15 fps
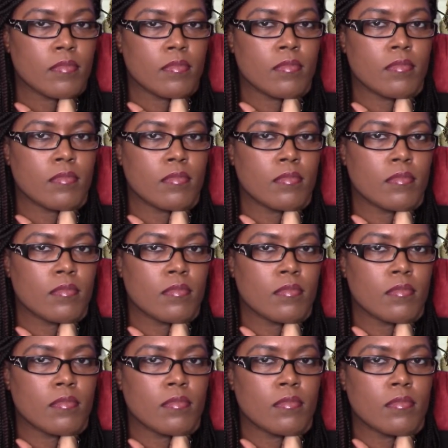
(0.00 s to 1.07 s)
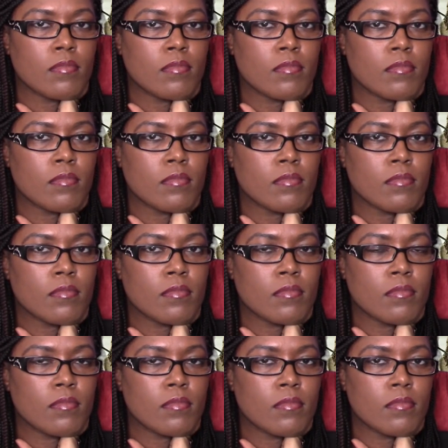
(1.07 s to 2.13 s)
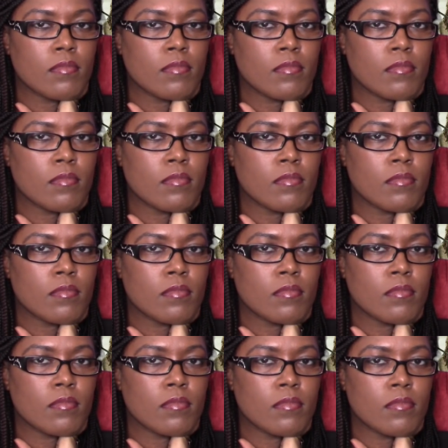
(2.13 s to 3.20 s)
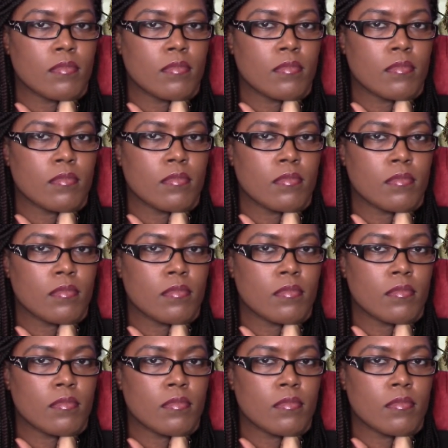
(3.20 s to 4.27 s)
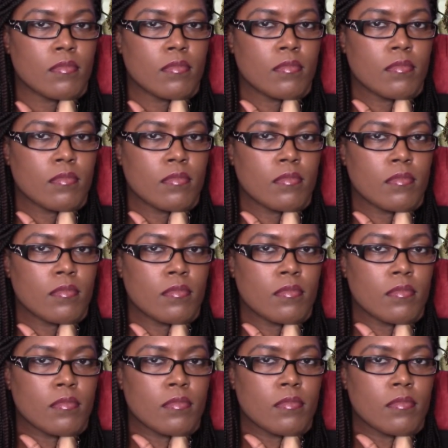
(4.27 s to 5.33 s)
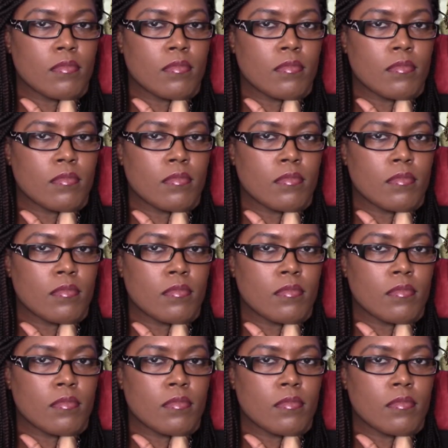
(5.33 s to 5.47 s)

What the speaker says: The person shown says nothing.